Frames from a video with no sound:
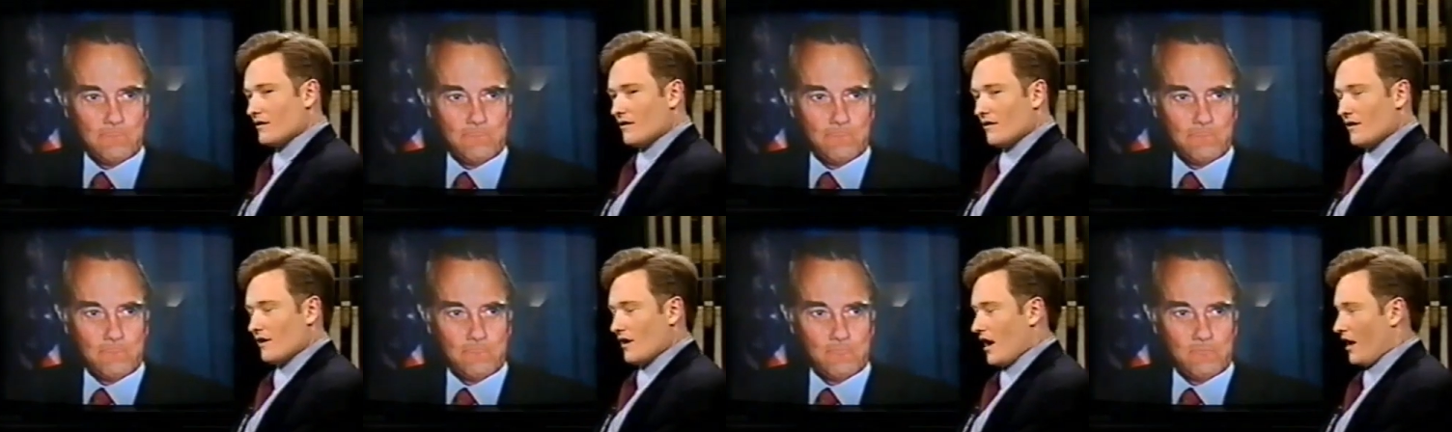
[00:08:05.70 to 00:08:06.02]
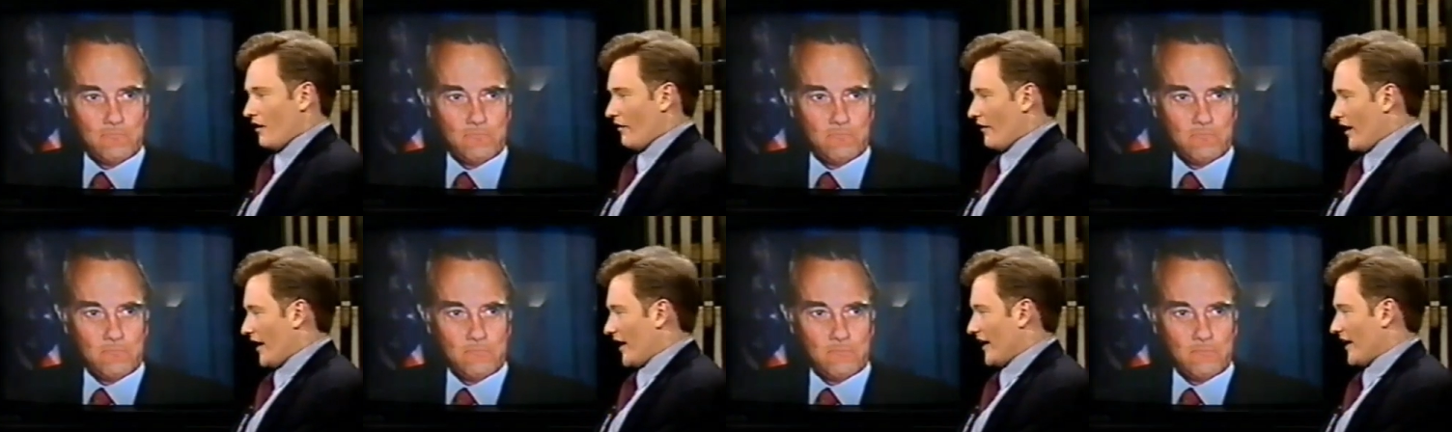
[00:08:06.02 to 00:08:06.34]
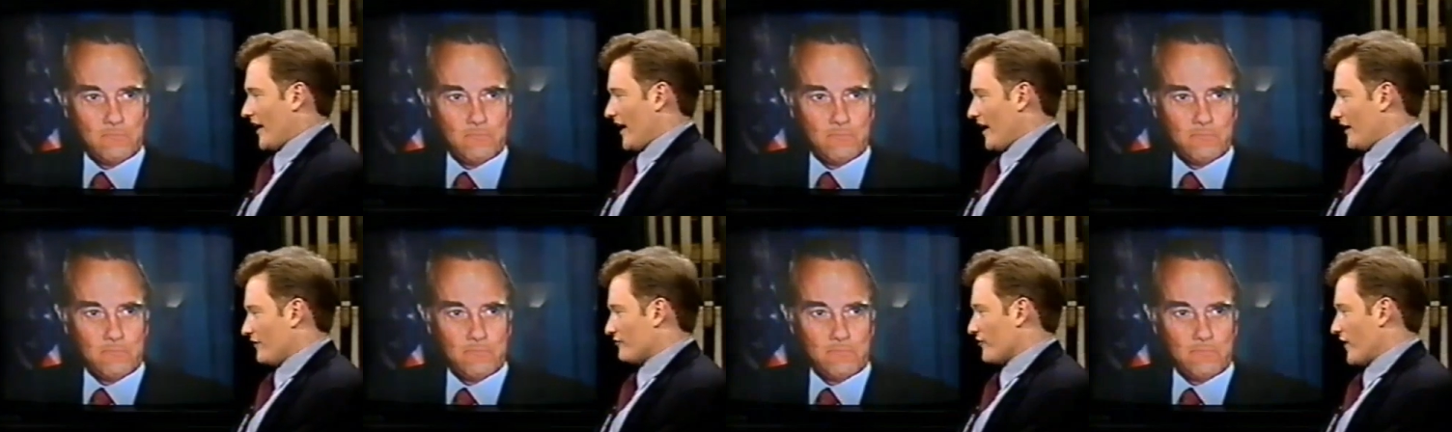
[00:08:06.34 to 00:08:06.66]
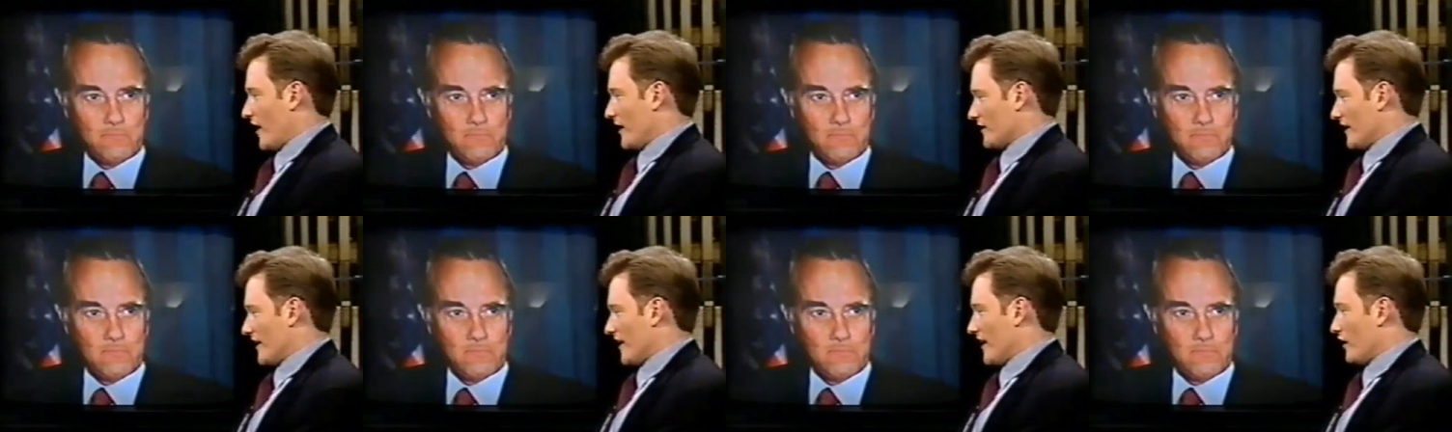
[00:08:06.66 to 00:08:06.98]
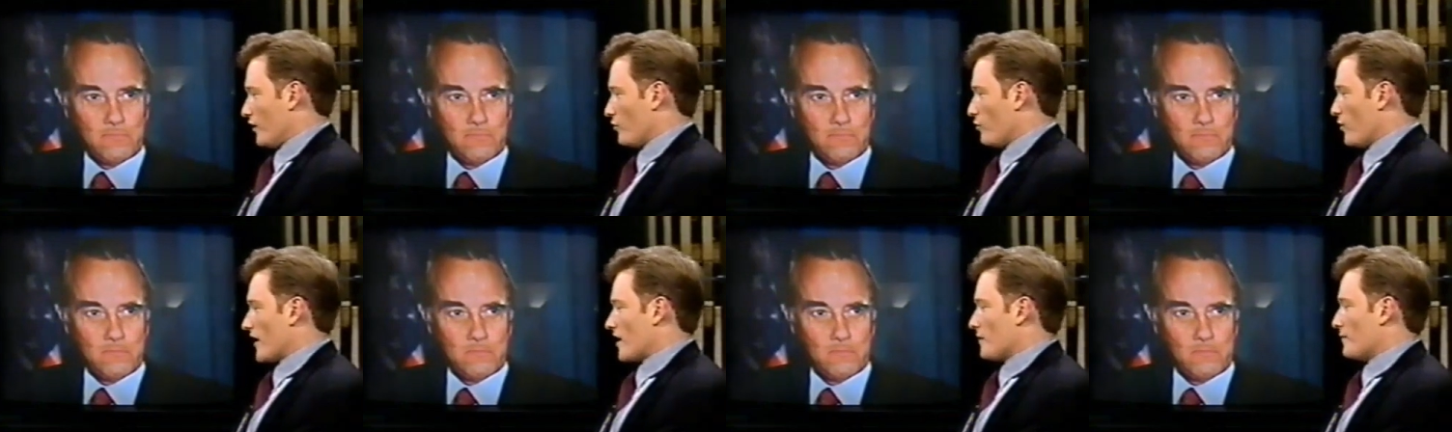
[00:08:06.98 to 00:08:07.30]
Speaker 1: All right. And finally, uh,
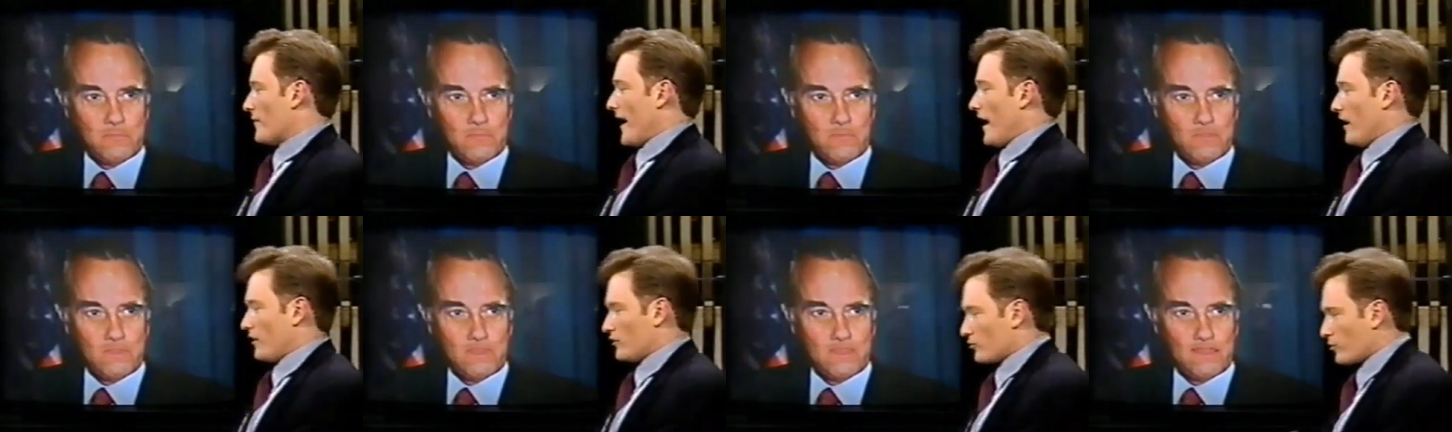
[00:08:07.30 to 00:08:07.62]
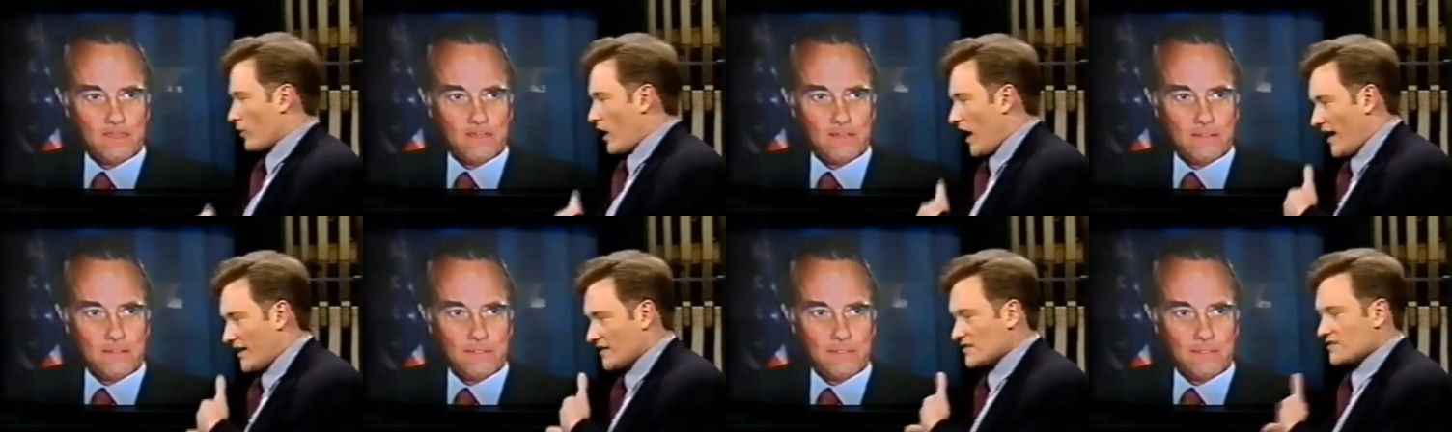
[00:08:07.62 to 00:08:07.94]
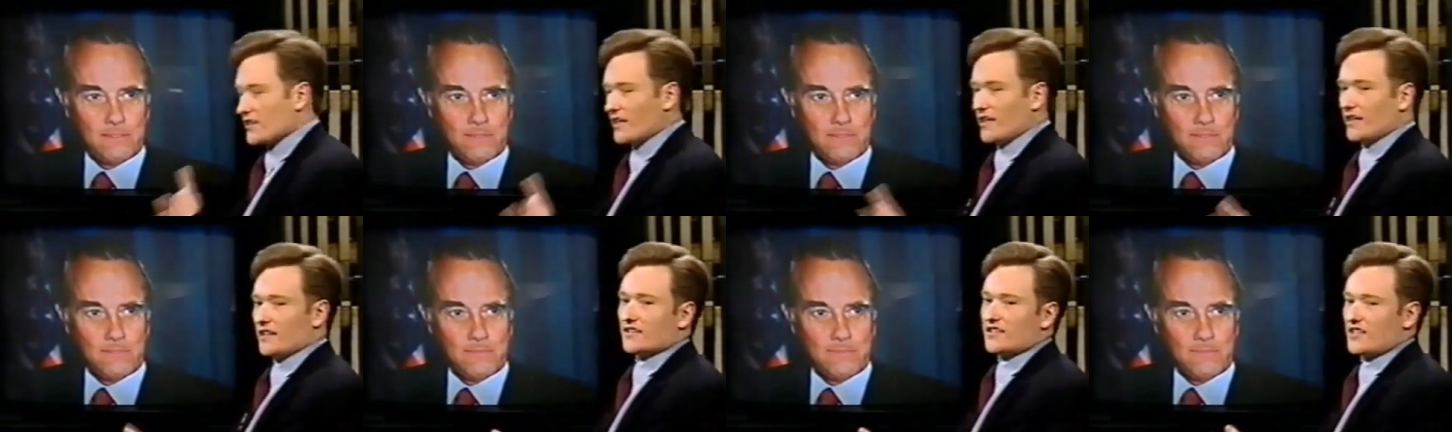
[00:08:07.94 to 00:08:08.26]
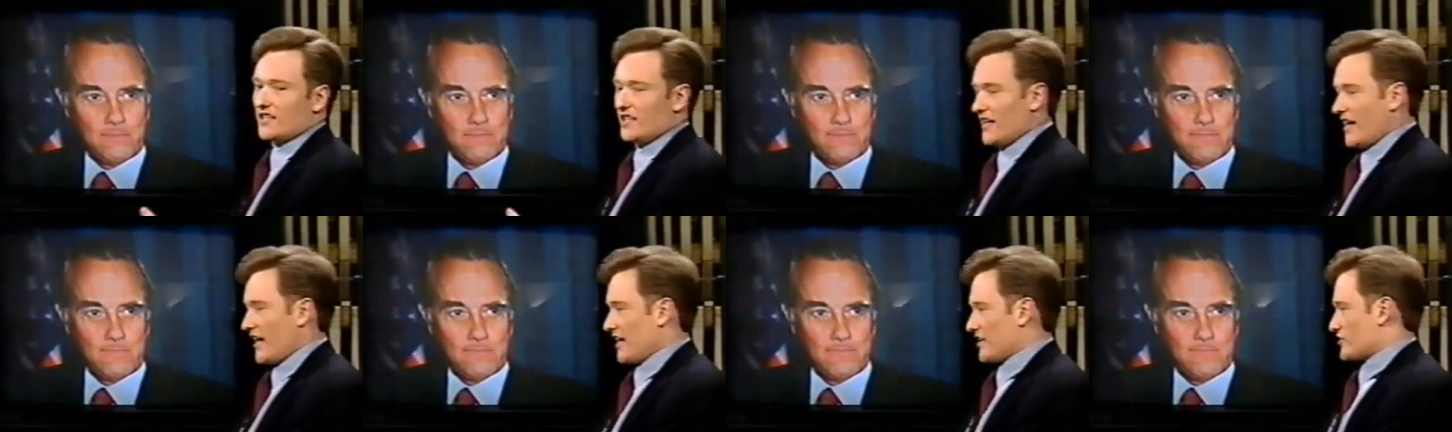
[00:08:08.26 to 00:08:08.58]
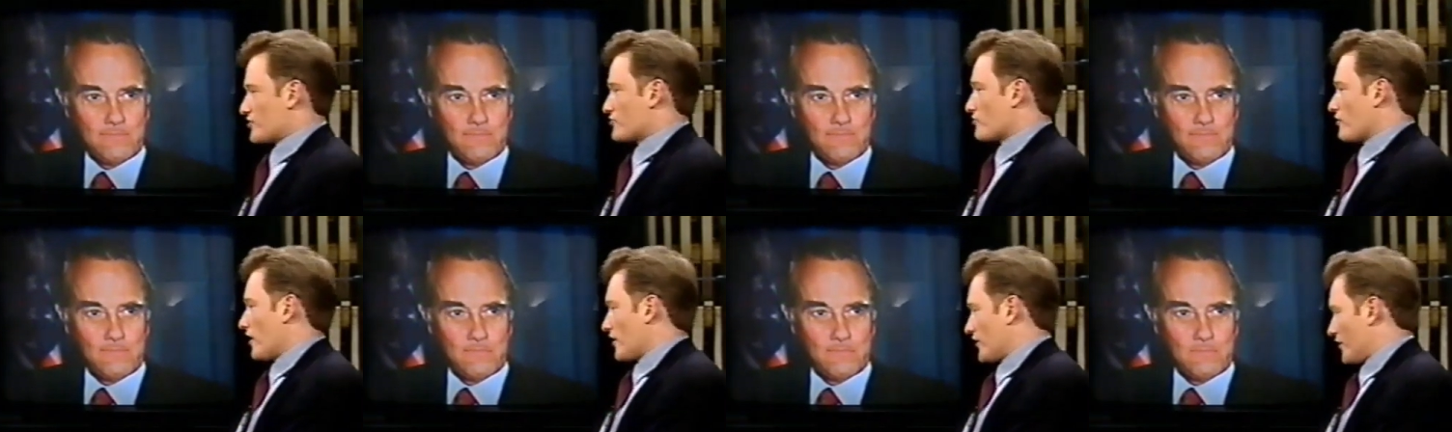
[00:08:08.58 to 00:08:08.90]
what about rising teenage
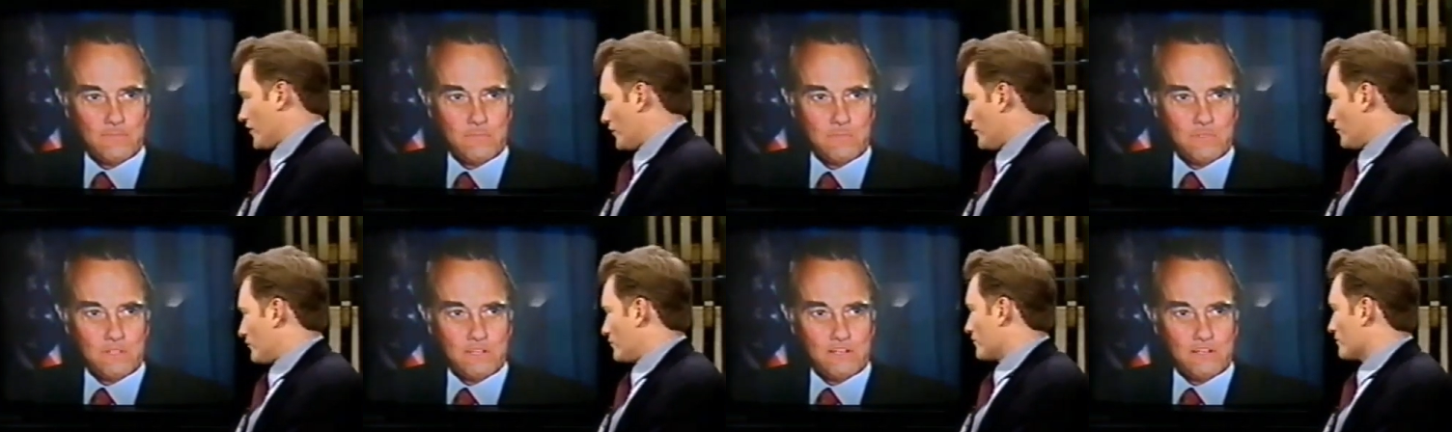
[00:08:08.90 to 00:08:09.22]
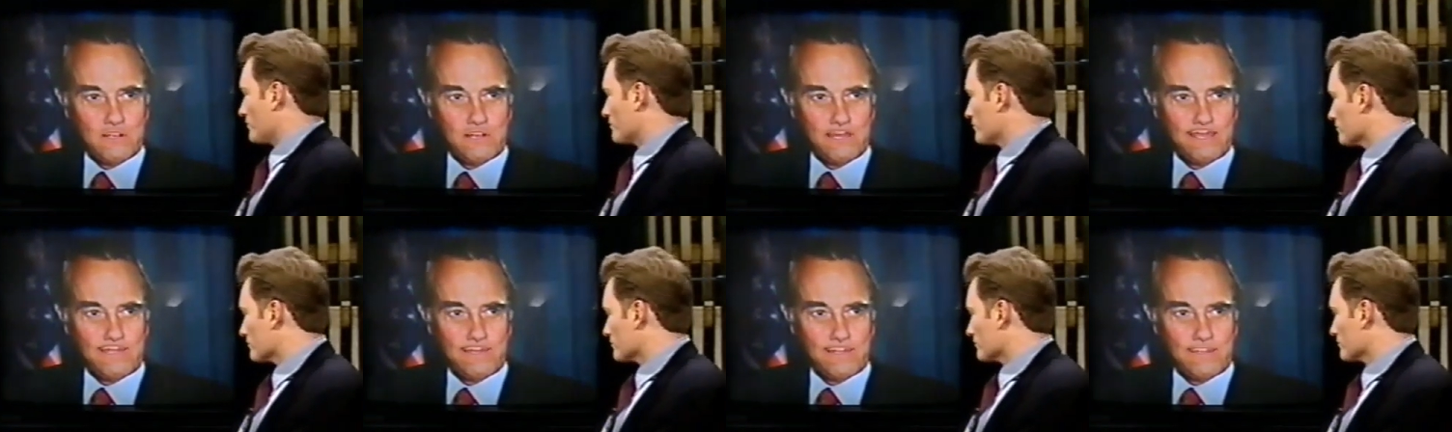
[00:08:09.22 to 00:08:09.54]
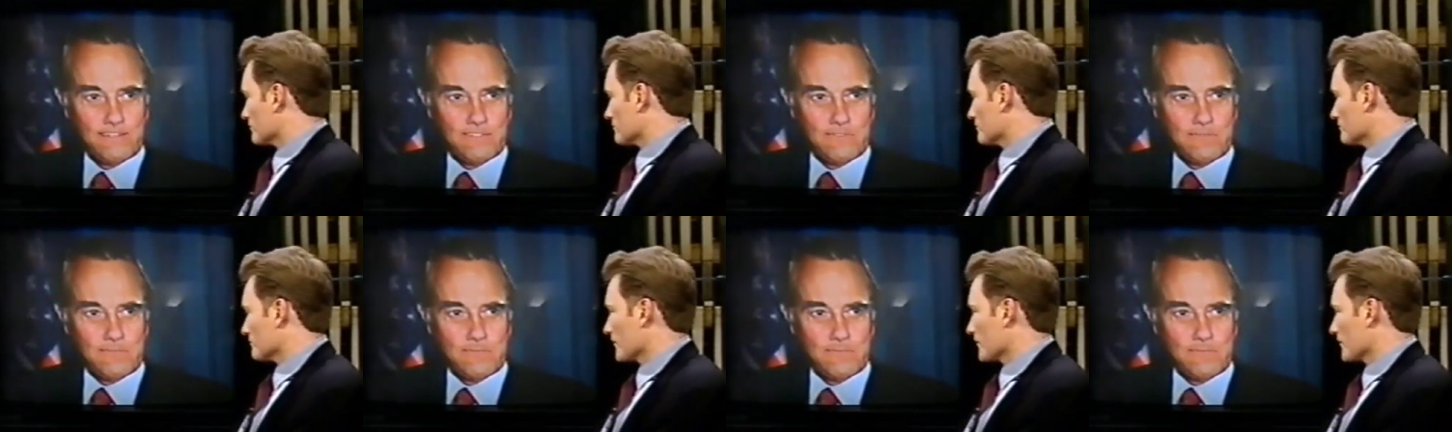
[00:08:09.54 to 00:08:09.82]
drug use? Clinton.